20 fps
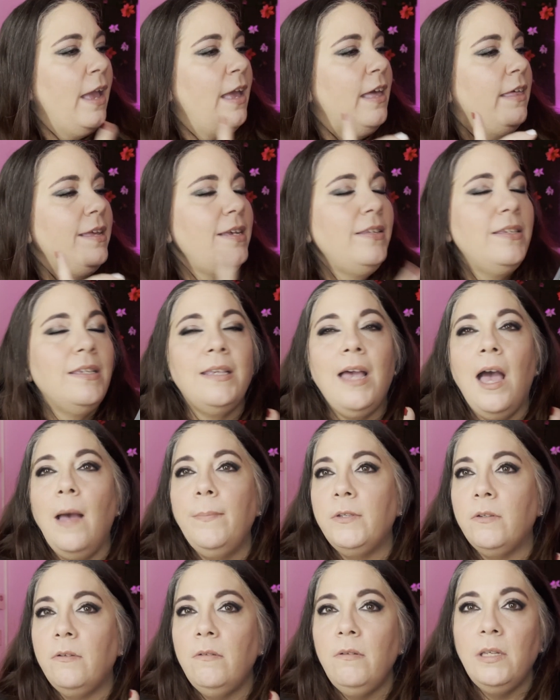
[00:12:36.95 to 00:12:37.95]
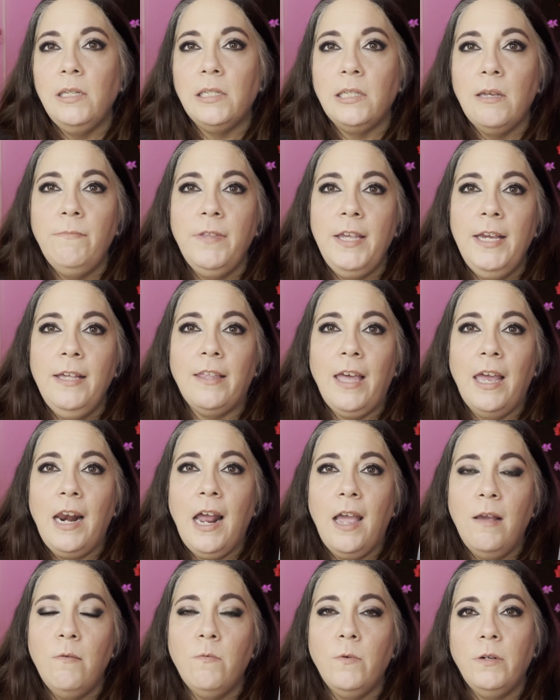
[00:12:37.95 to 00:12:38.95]
This is absolutely something that
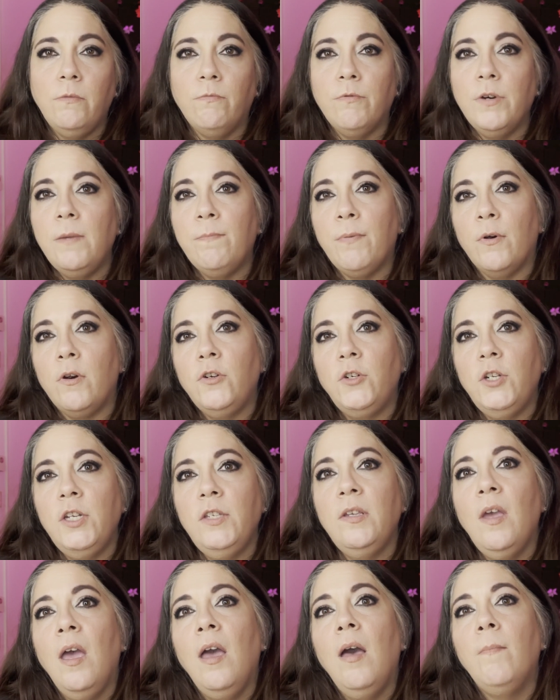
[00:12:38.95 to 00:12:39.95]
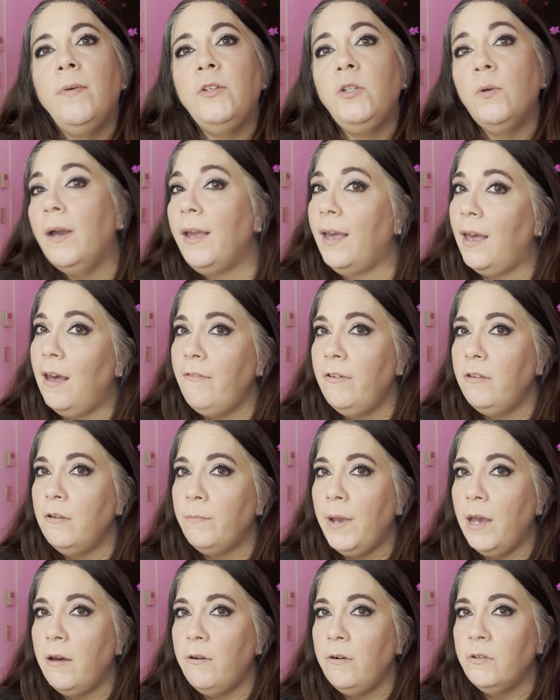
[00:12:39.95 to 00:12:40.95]
I would repurchase, but do I have other
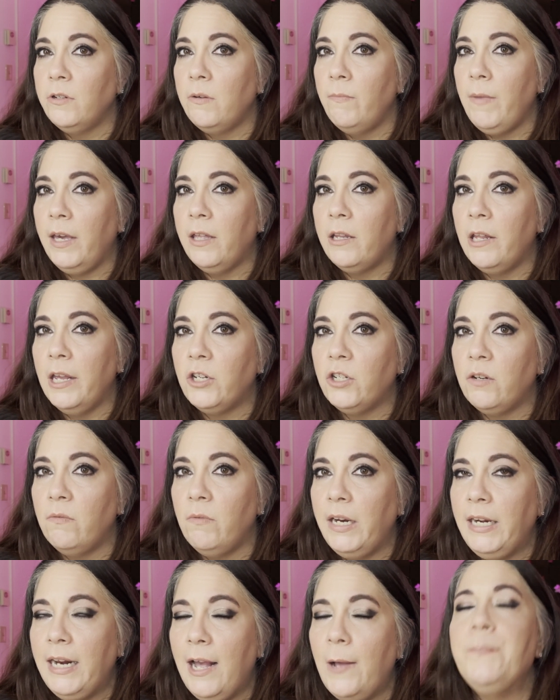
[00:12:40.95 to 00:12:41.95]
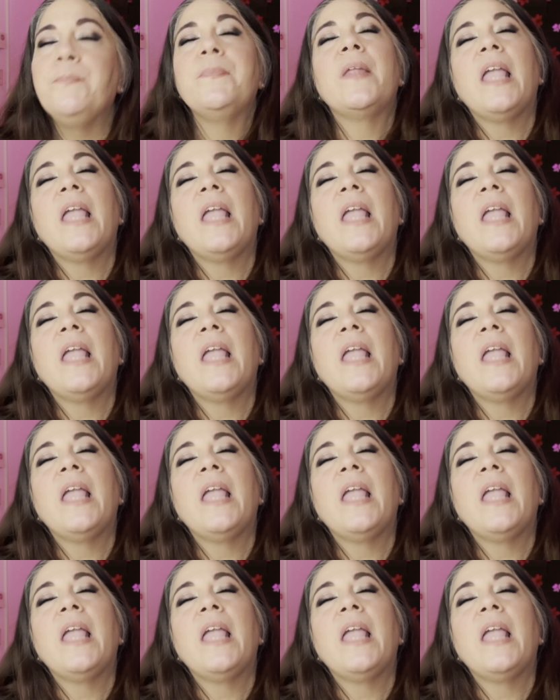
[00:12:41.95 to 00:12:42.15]
powders in my collection right now?